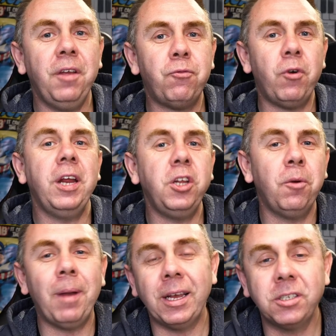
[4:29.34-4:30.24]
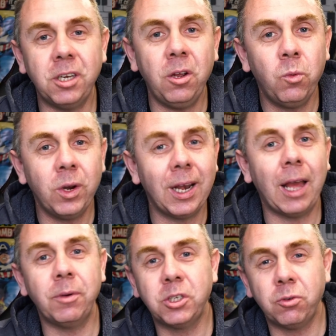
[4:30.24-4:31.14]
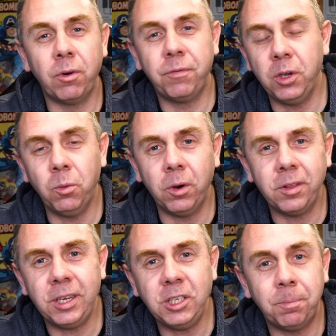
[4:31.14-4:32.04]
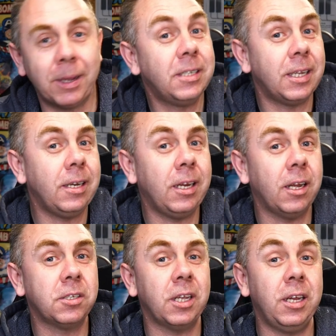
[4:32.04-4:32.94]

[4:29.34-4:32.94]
if Radio Master would allow us to review one of these by sending us